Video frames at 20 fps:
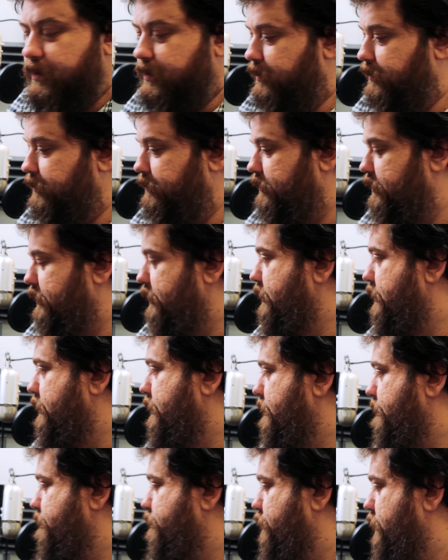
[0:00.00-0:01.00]
to do.
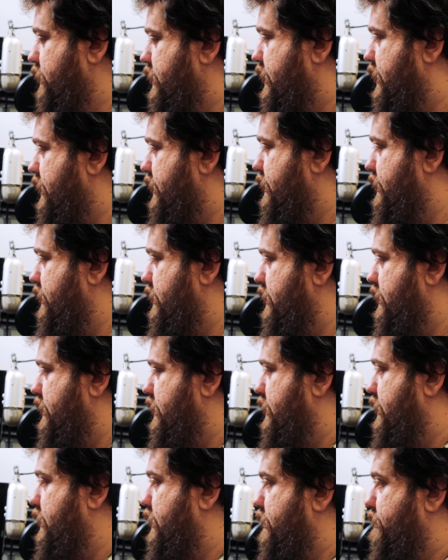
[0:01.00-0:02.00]

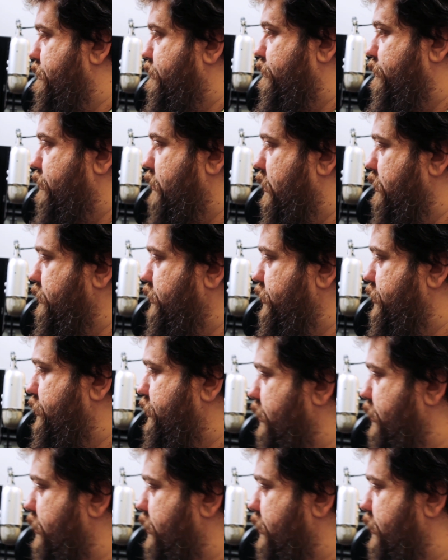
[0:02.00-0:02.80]
I'll just